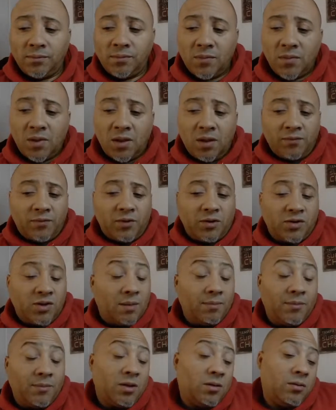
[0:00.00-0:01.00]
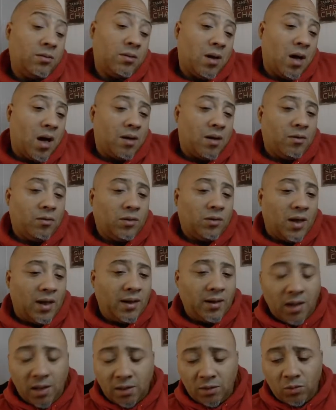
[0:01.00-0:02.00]
If there's something that I don't
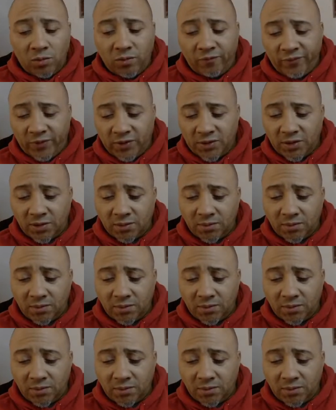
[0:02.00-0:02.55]
like, I go and fix it.